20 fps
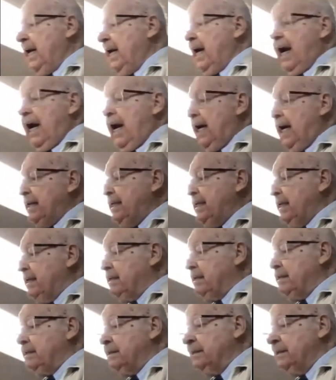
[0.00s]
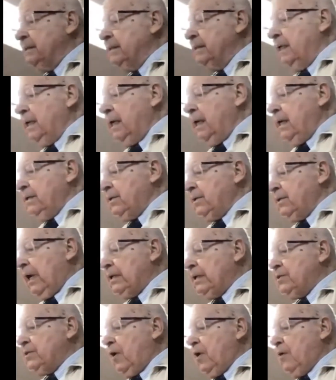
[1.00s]
I didn't." So I
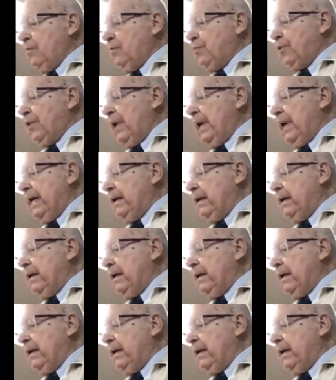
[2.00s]
started praying